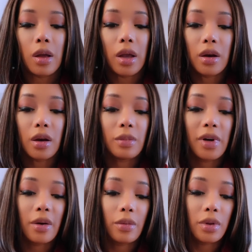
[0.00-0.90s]
and I'm
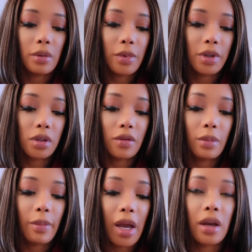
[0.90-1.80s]
not really much of a
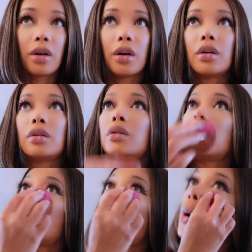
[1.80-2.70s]
baker.
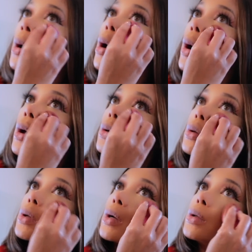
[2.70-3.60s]
I
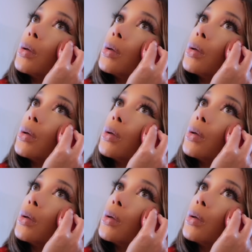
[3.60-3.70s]
just like to